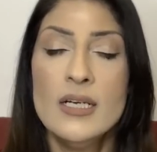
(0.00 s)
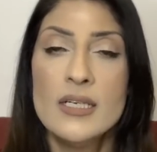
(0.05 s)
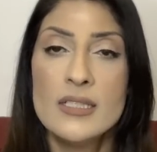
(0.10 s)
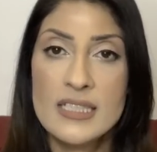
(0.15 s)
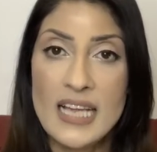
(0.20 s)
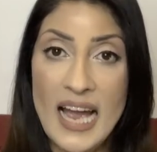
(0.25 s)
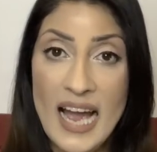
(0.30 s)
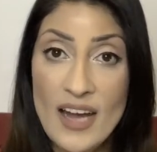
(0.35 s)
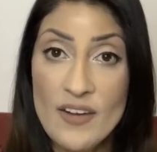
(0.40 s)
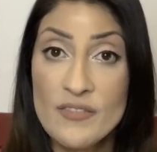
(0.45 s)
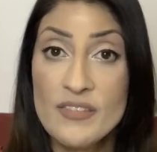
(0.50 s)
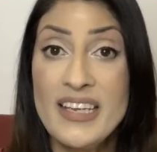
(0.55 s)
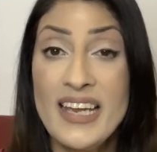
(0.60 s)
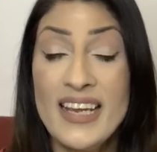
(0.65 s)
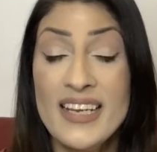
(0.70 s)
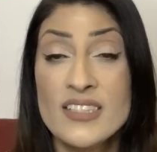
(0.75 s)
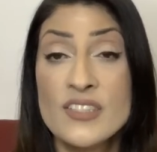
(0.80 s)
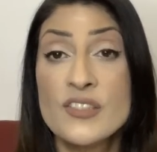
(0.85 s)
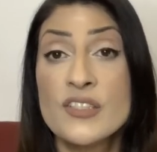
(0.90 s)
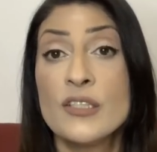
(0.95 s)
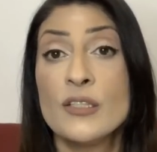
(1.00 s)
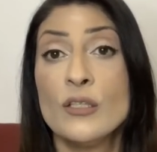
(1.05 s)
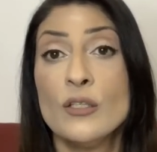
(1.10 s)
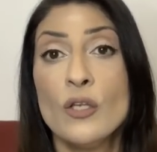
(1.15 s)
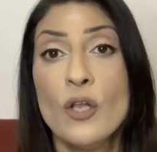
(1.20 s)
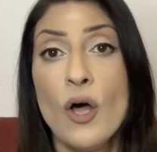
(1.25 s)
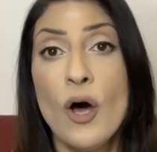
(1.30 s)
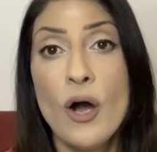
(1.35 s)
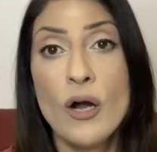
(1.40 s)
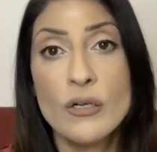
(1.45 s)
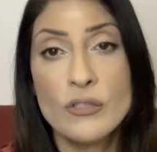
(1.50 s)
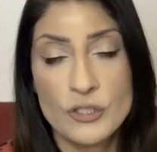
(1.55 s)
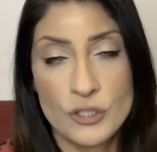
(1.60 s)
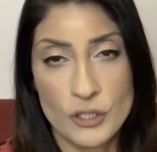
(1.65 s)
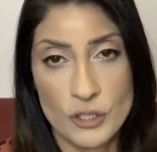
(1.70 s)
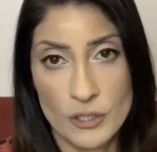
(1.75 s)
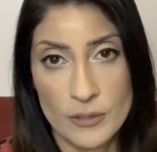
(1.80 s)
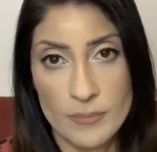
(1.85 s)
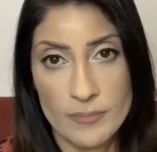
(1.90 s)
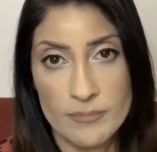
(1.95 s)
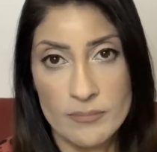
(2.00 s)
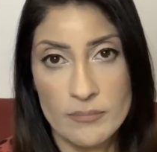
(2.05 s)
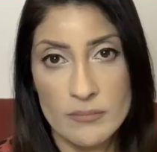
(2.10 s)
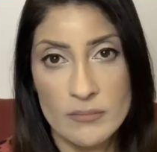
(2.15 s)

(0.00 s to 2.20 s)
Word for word: to have gains in the long term.